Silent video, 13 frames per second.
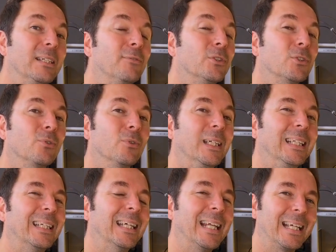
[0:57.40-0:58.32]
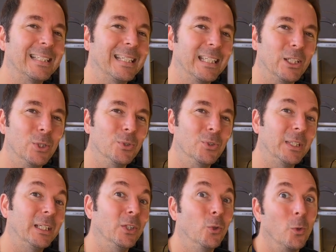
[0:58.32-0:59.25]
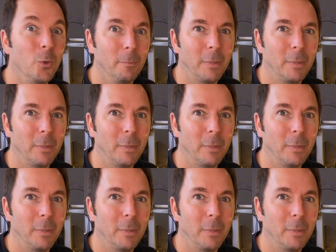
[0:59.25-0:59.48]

different screen, connect it using your